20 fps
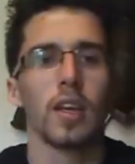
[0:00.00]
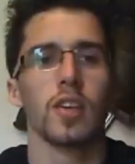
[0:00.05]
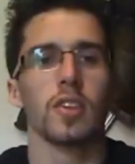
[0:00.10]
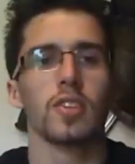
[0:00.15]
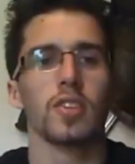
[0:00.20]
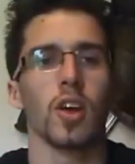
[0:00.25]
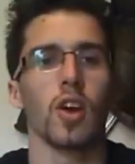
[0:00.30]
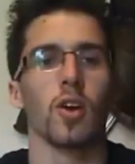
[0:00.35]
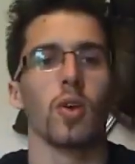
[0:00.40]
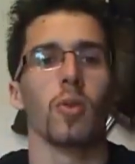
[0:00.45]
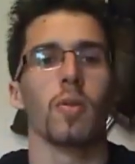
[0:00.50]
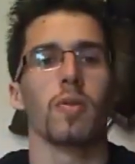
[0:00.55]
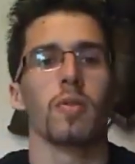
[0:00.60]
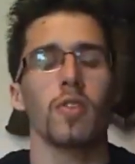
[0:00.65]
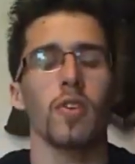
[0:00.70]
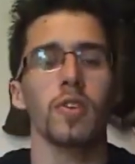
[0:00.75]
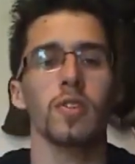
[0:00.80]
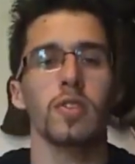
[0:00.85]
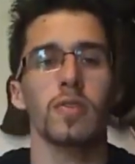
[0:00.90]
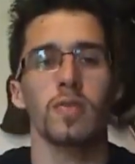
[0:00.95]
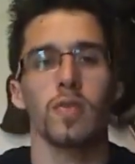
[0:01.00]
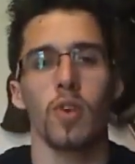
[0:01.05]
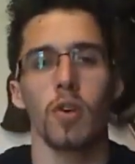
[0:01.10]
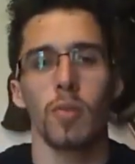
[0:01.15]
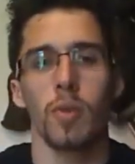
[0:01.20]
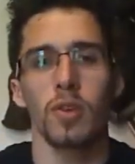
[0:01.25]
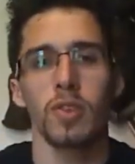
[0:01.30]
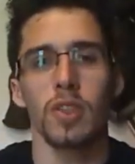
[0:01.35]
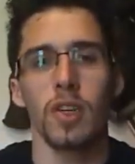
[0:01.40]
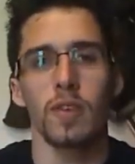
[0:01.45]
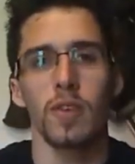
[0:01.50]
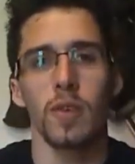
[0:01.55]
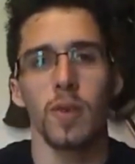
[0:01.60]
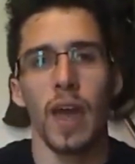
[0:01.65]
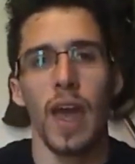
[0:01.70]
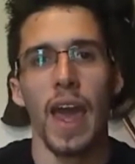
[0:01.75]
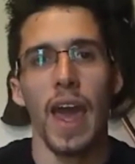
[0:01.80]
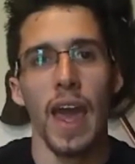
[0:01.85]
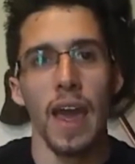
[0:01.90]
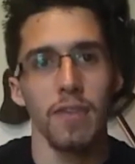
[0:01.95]
So first and foremost, if you
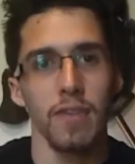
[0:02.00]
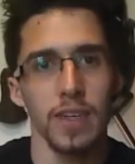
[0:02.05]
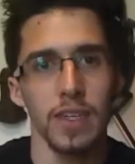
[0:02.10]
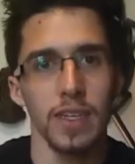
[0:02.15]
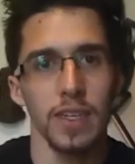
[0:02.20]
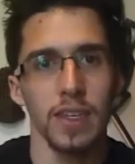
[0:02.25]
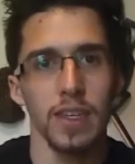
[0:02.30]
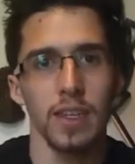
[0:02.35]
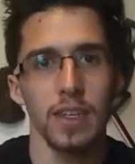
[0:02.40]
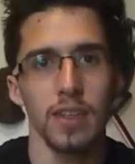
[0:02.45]
haven't